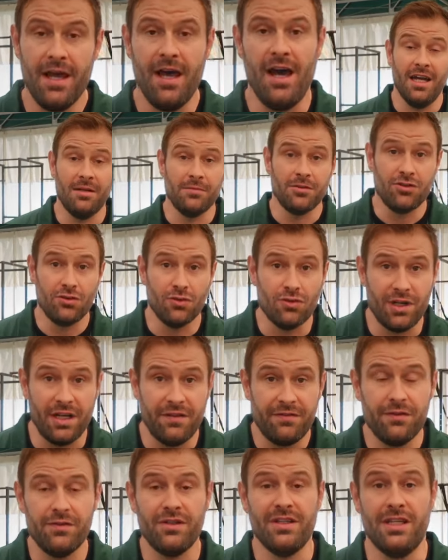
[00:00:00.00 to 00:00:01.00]
And I'm so
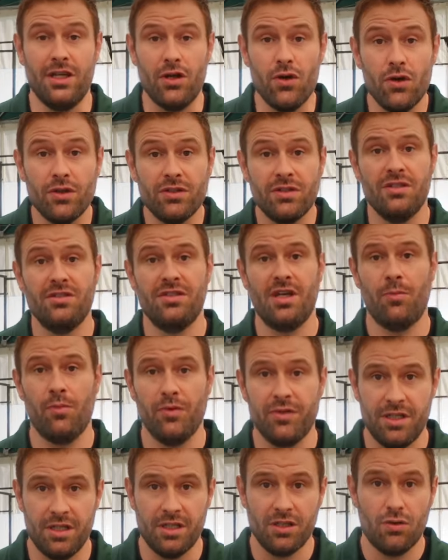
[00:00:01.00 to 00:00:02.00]
grateful that they hooked us up
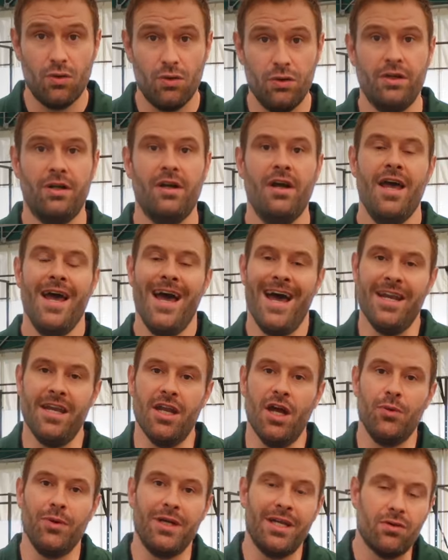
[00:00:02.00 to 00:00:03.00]
with an encoder and
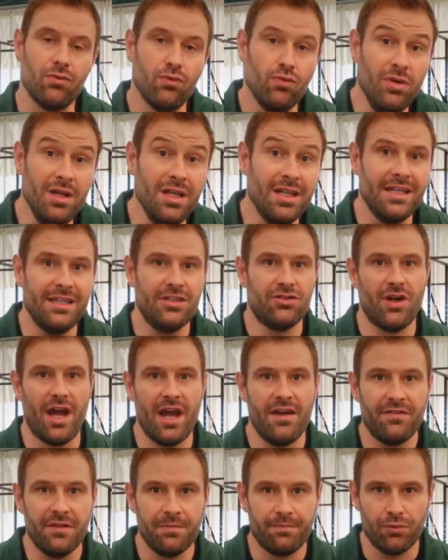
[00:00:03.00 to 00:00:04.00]
now we can really
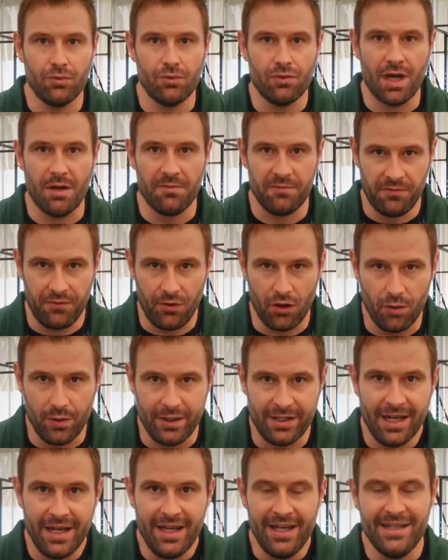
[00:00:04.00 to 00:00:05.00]
drive the program
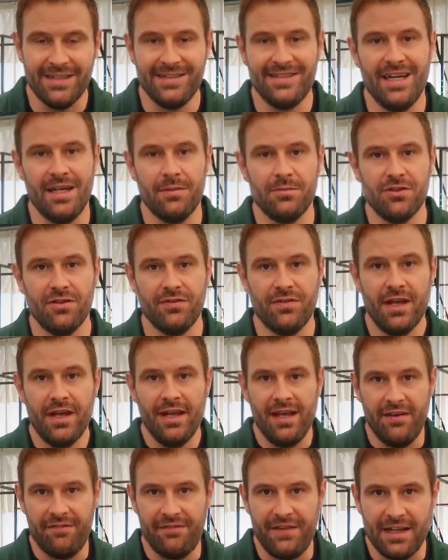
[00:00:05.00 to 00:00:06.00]
forward in terms of
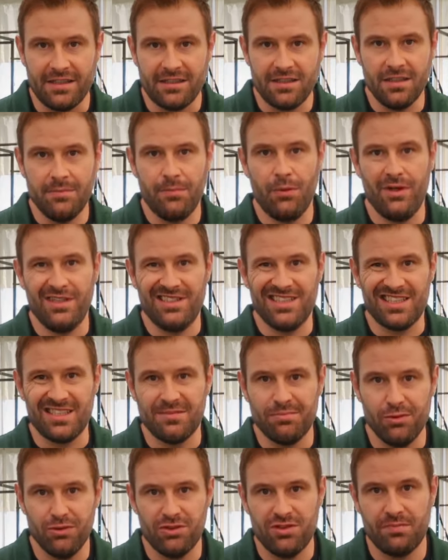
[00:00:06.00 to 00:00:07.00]
affecting the boys'
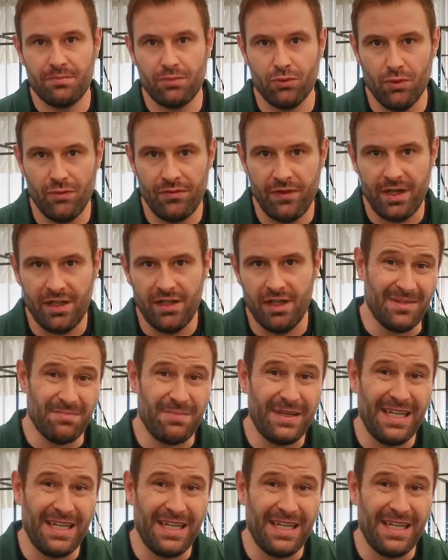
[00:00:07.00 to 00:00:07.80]
explosive profile and